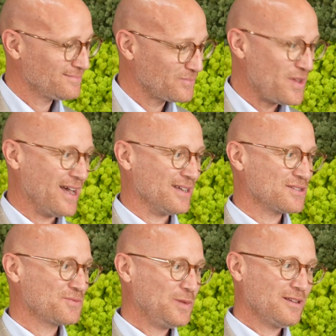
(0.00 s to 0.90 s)

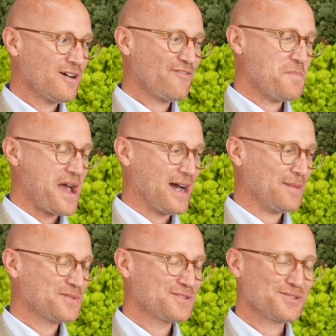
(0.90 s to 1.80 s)
Yes, we love
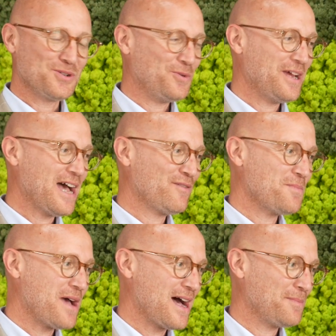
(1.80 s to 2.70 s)
maps. So we have a
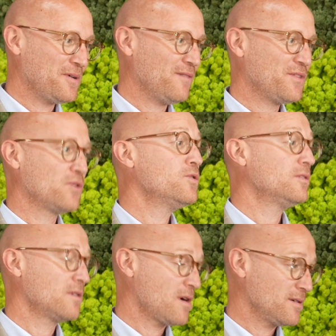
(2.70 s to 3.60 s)
map of the
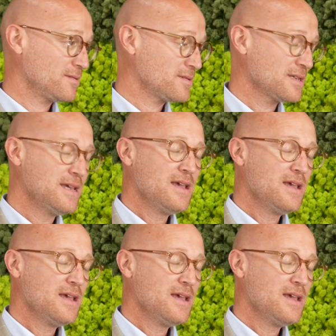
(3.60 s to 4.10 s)
quilt gardens.